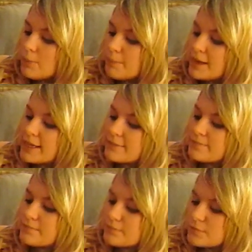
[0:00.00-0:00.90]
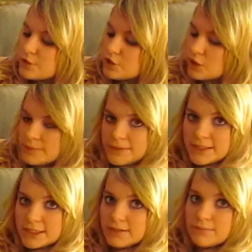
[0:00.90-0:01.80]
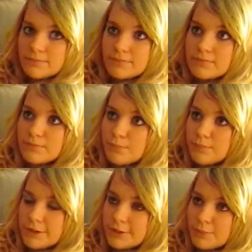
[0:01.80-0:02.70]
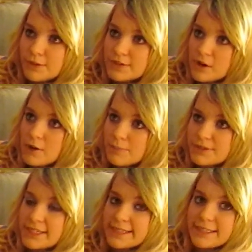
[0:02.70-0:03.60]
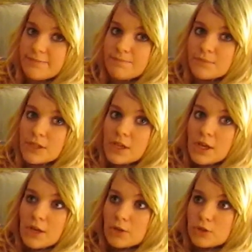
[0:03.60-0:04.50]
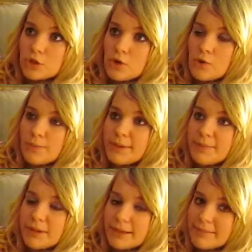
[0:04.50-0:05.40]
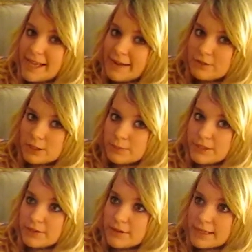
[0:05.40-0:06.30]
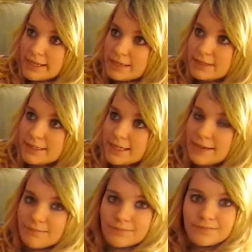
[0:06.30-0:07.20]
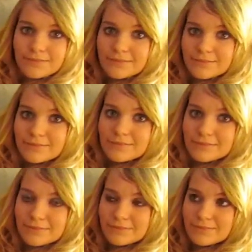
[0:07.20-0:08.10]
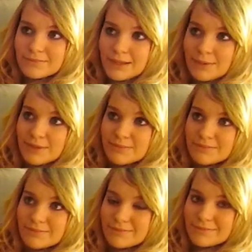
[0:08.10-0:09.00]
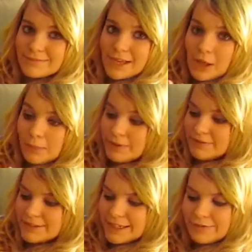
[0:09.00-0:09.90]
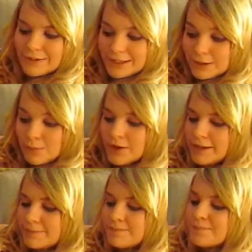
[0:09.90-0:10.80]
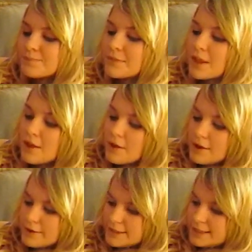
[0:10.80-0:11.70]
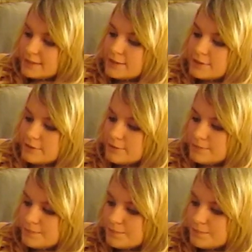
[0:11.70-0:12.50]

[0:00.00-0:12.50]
But circumcision, little boys aren't protected, so people like me have to speak out against it. and maybe help even save one little boy. Okay, so